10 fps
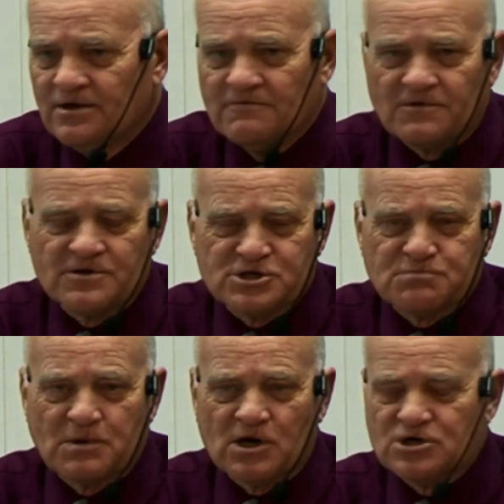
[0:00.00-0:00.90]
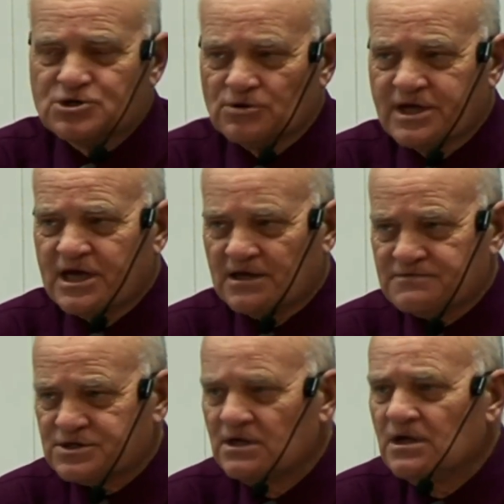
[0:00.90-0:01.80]
for the spiritual
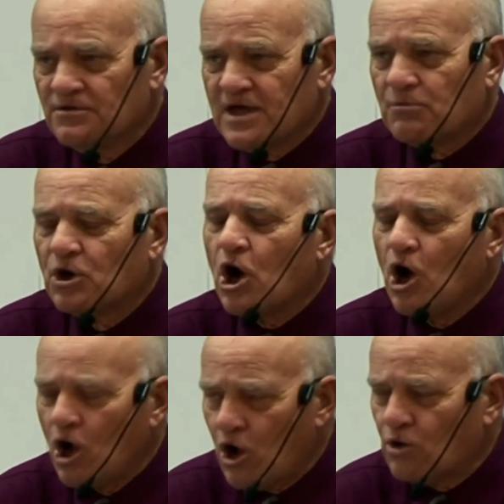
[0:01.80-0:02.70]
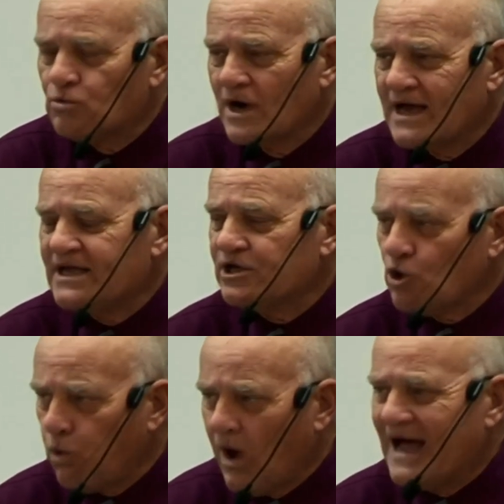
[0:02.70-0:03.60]
gifts. They were already
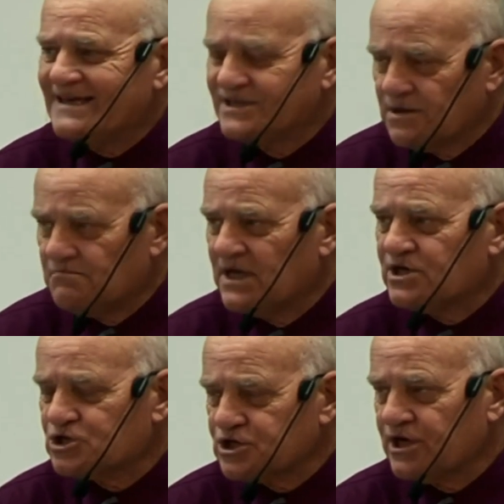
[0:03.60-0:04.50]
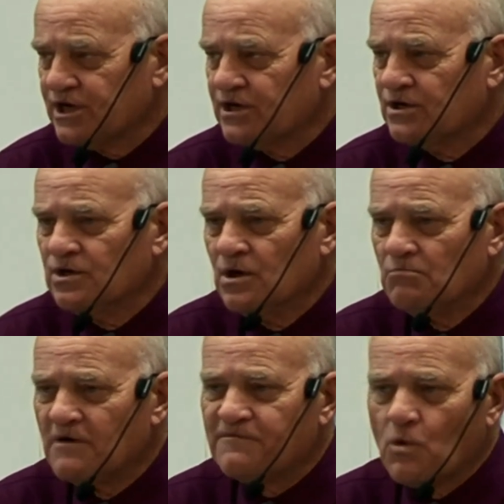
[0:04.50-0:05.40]
quite diminishing
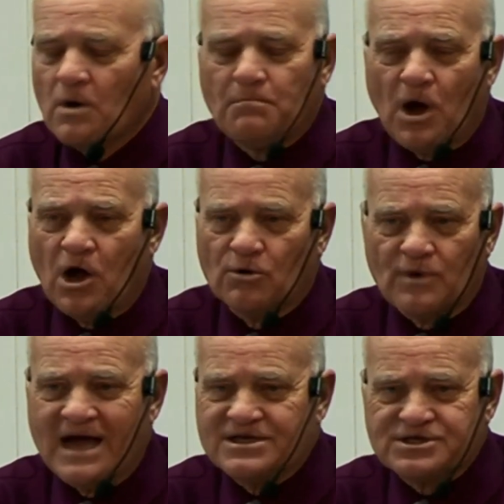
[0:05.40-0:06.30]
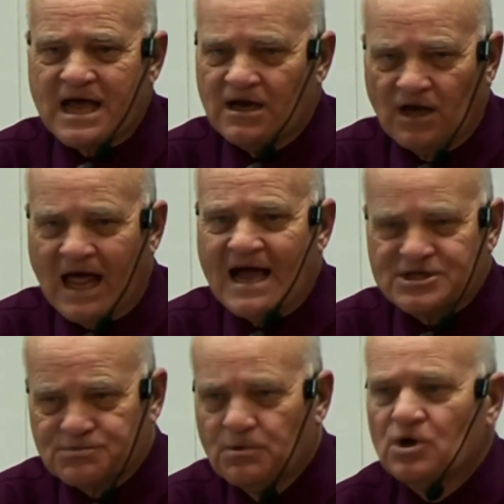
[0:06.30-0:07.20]
before Paul writes that
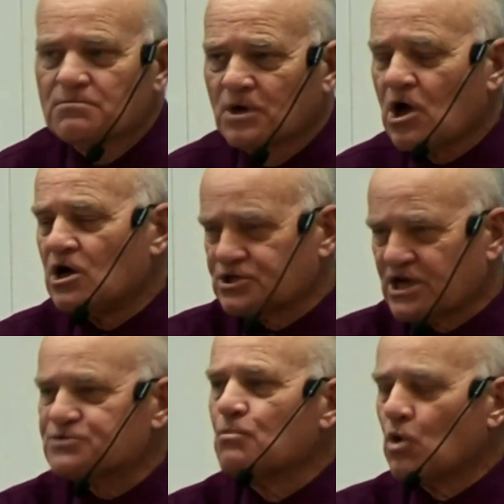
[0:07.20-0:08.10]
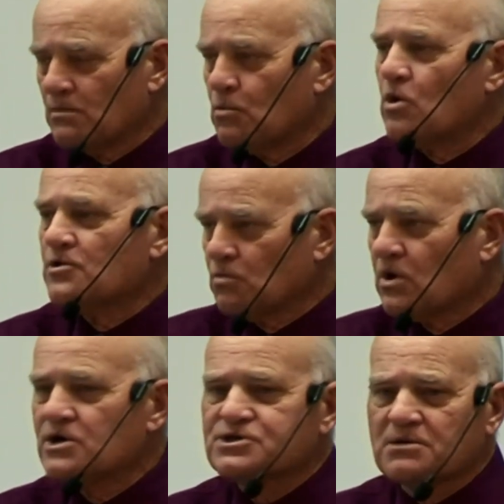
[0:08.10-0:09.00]
last book, because as more and more of the
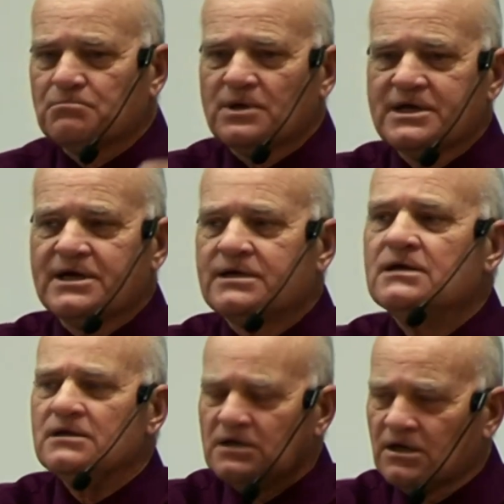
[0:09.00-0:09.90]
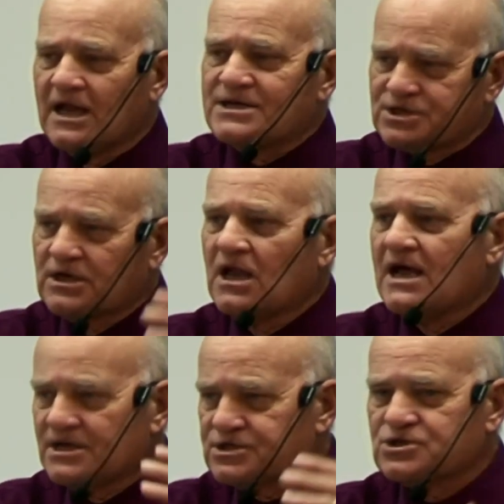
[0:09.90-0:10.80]
Word is completed, less and
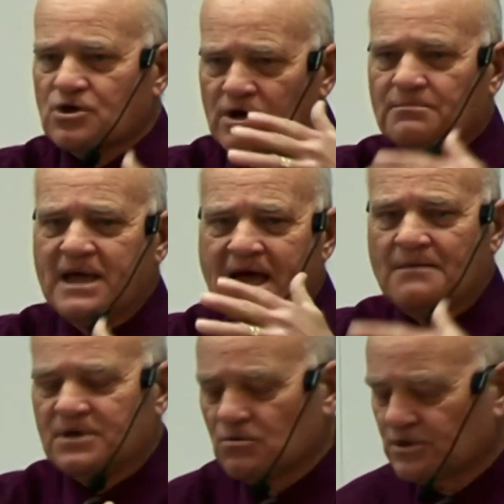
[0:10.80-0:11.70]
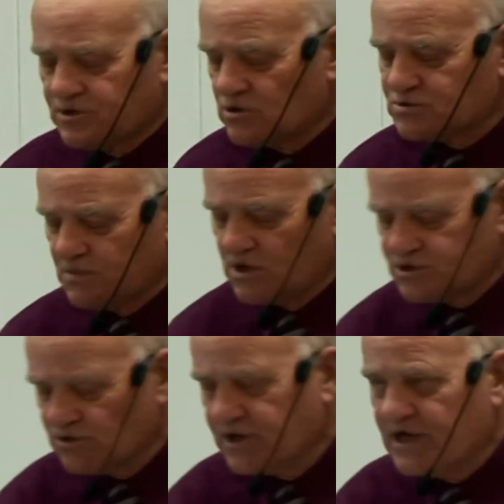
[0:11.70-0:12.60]
less is going to be happening with those
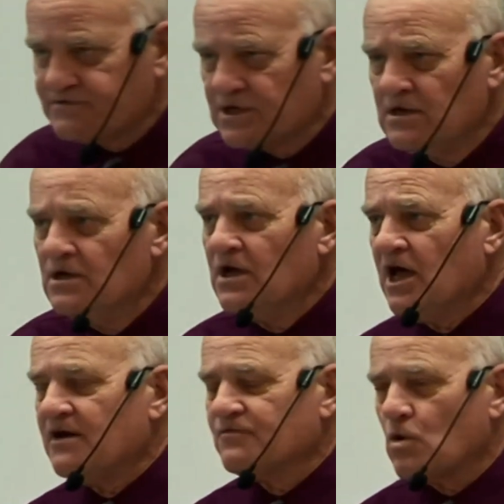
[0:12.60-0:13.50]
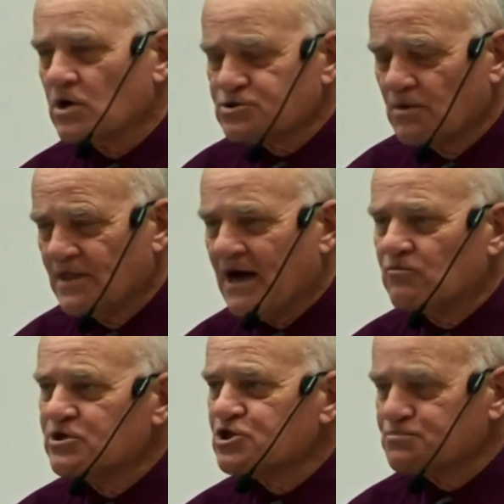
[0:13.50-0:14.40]
spiritual gifts. And of course, when that
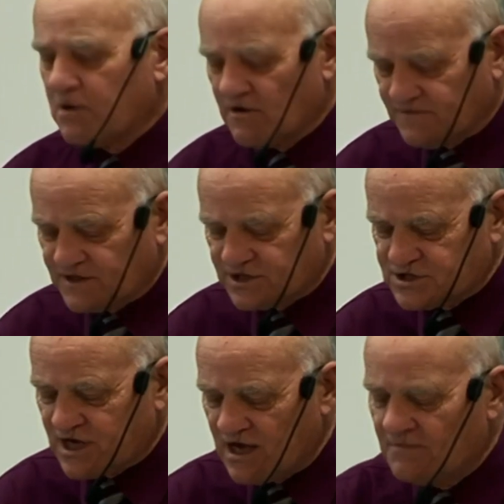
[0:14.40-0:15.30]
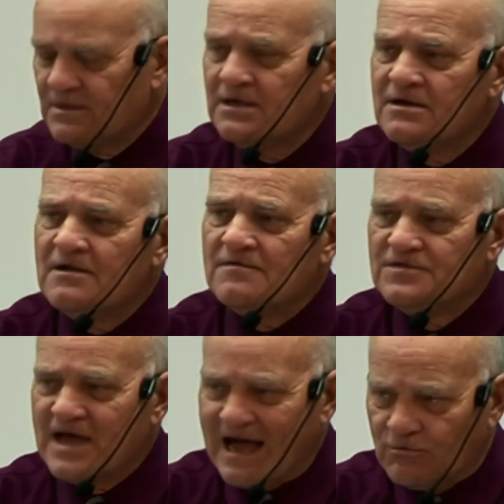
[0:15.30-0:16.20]
which is perfect is come,
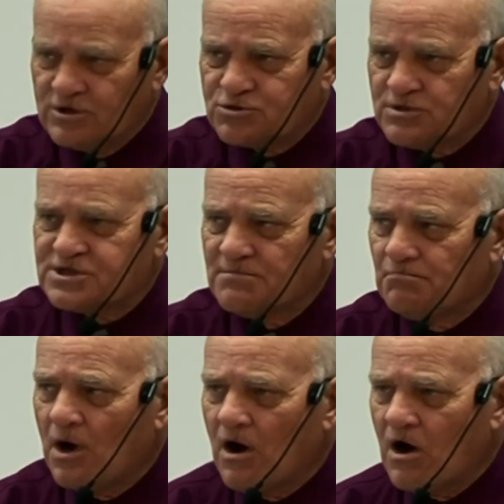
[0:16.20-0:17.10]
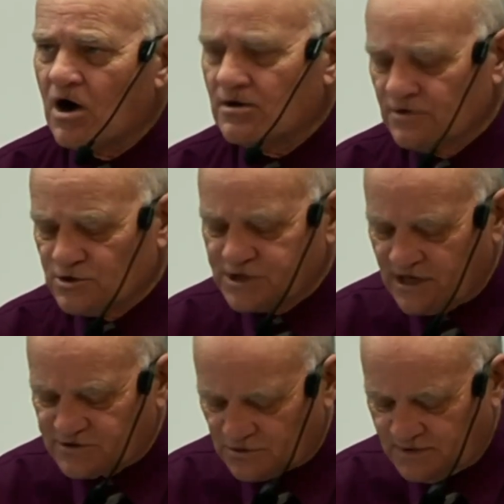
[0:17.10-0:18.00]
that which was in part, those
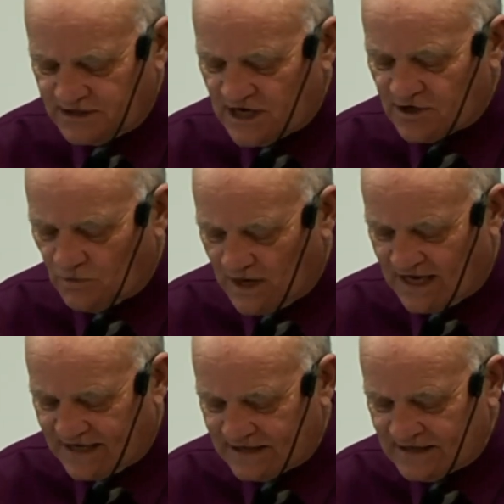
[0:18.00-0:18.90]
gifts will be done away.